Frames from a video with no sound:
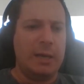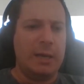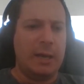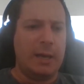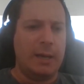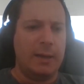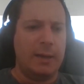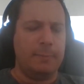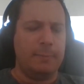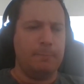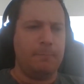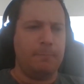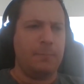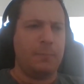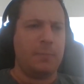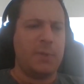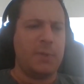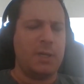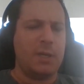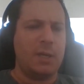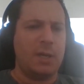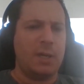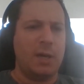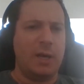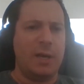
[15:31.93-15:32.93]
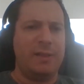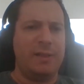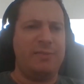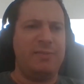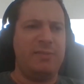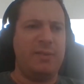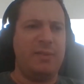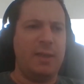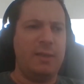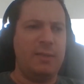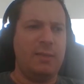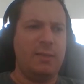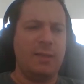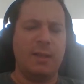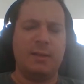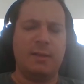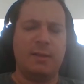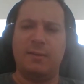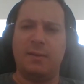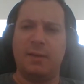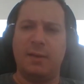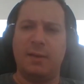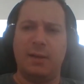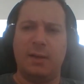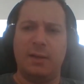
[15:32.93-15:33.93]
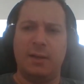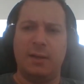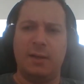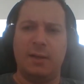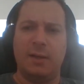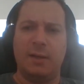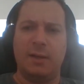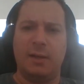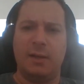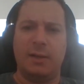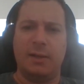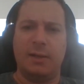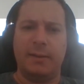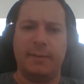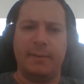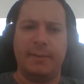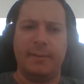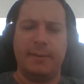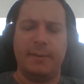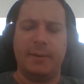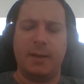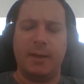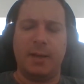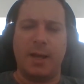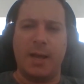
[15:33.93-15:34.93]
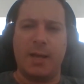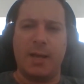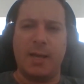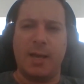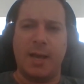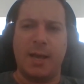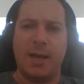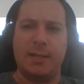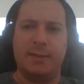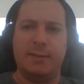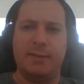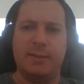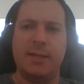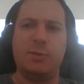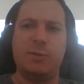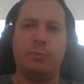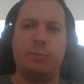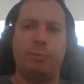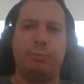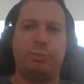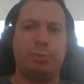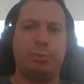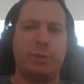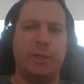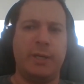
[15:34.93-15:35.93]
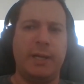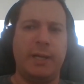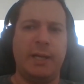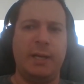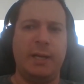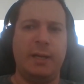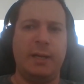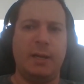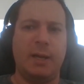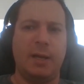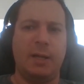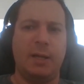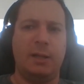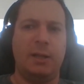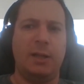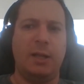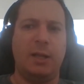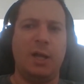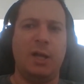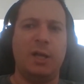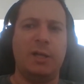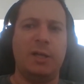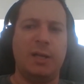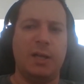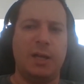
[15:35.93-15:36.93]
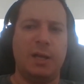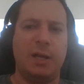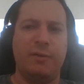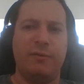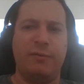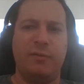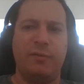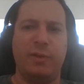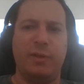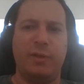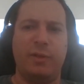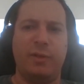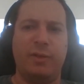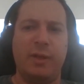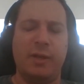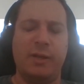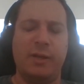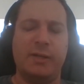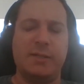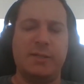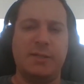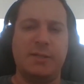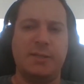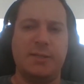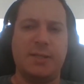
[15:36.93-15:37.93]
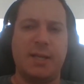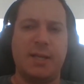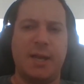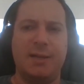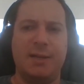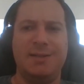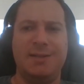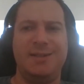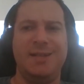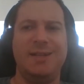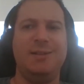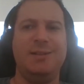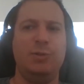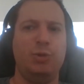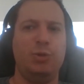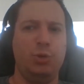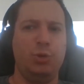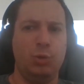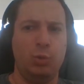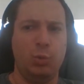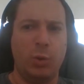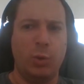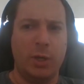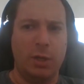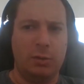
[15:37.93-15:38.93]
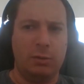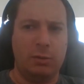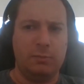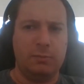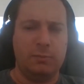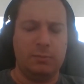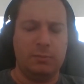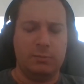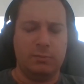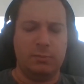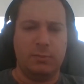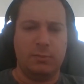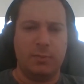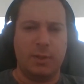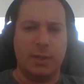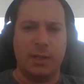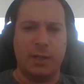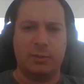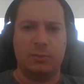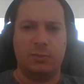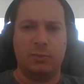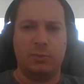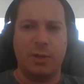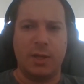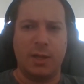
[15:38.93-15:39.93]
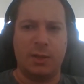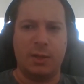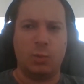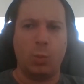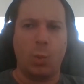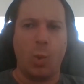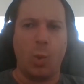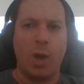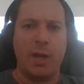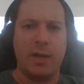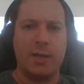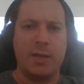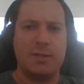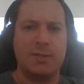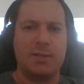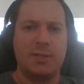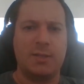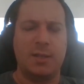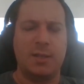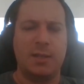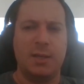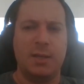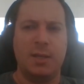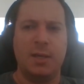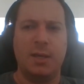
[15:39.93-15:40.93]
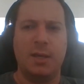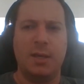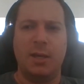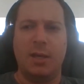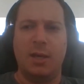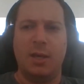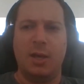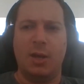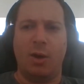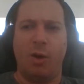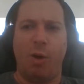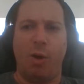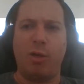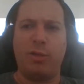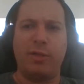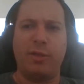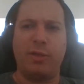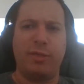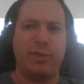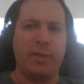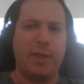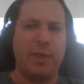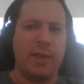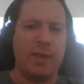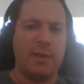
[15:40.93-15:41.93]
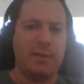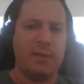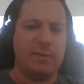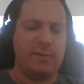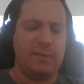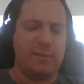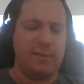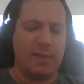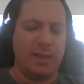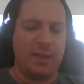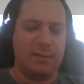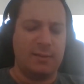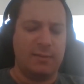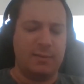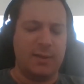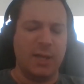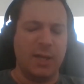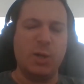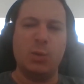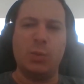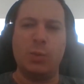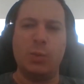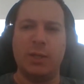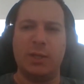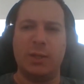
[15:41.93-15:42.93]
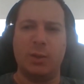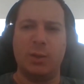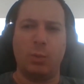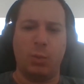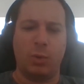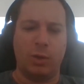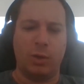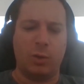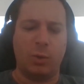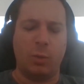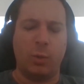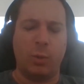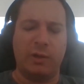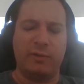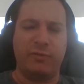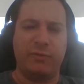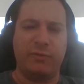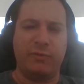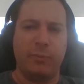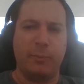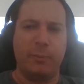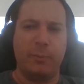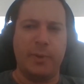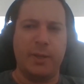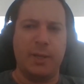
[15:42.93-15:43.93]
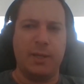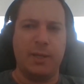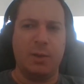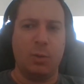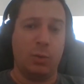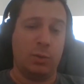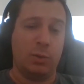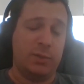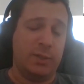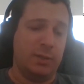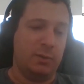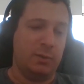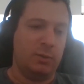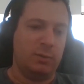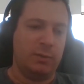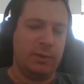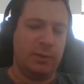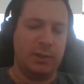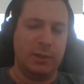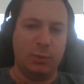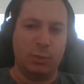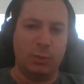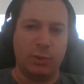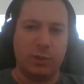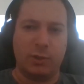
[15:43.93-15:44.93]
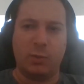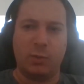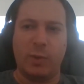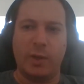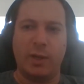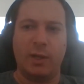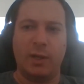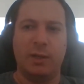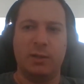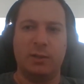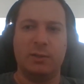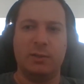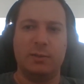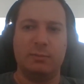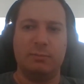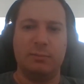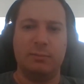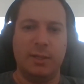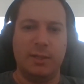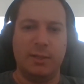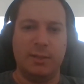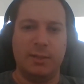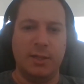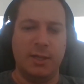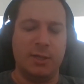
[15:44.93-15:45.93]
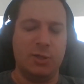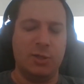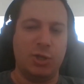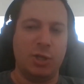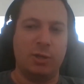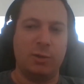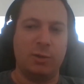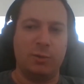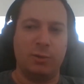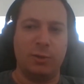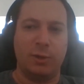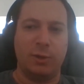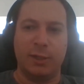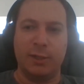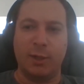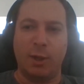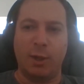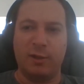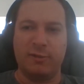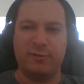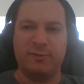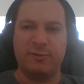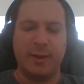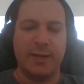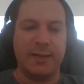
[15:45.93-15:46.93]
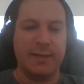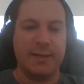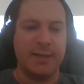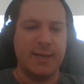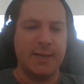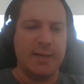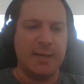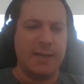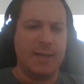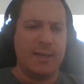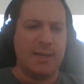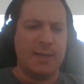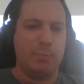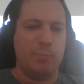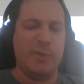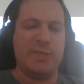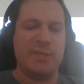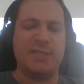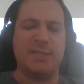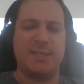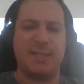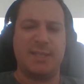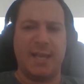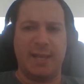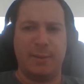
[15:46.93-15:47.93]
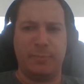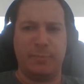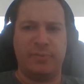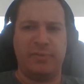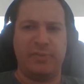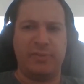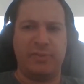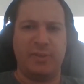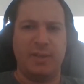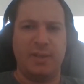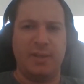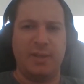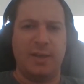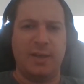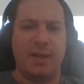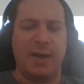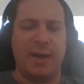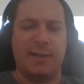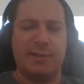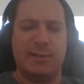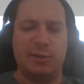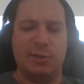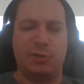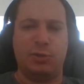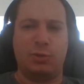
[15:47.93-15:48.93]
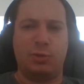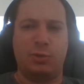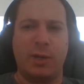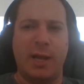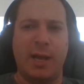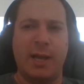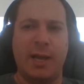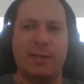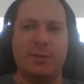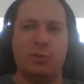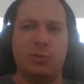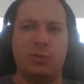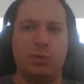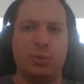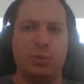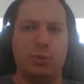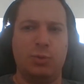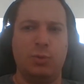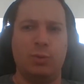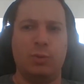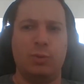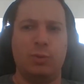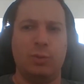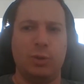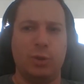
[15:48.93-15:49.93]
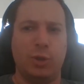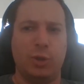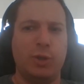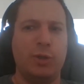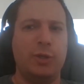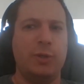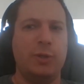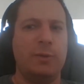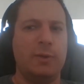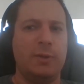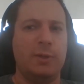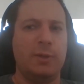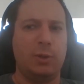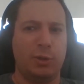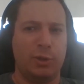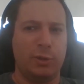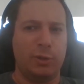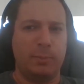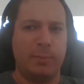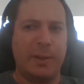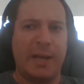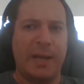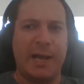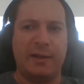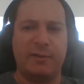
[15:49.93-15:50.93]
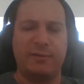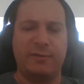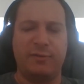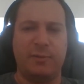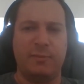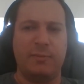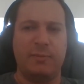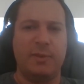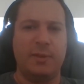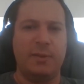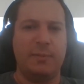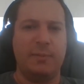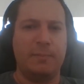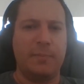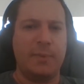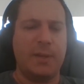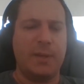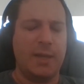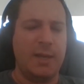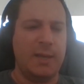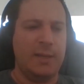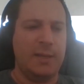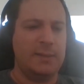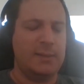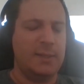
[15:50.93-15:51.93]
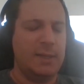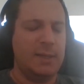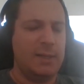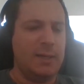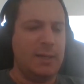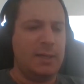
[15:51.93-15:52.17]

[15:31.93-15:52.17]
um, I'd say that I, I did bring a lot of the things I didn't do well at, at Wize. The all the things that didn't really work well for me or didn't really work well in, in general and all of my missteps, I just tried to learn learn back from them. And